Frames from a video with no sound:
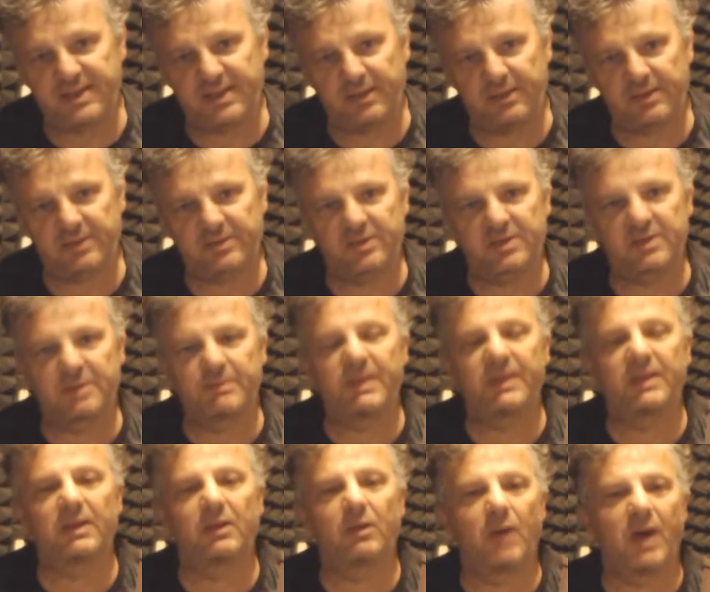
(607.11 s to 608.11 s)
in series with the
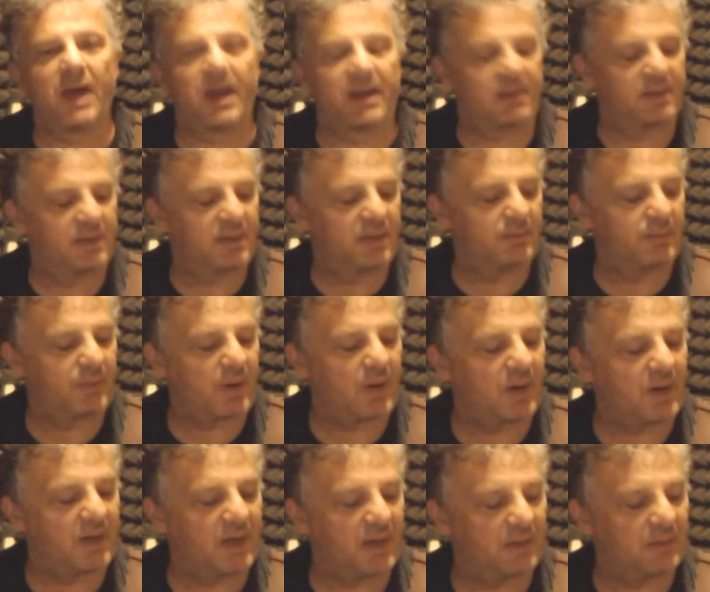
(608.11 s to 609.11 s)
middle one in
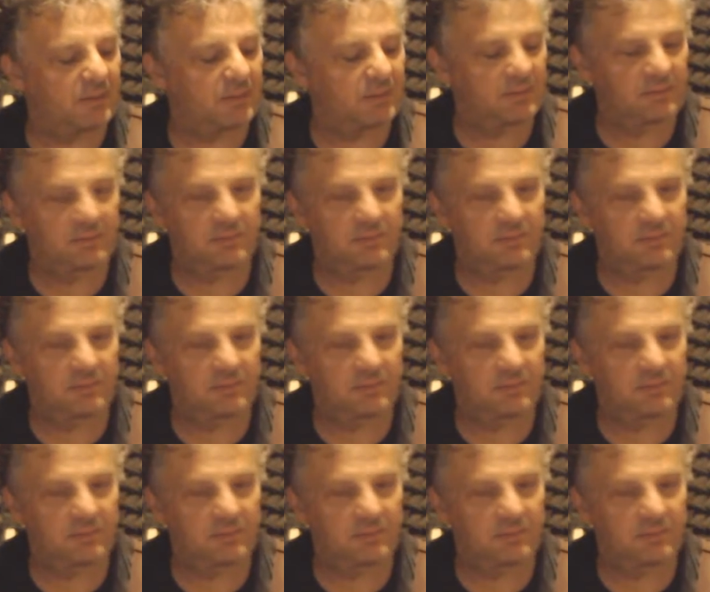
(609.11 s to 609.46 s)
parallel,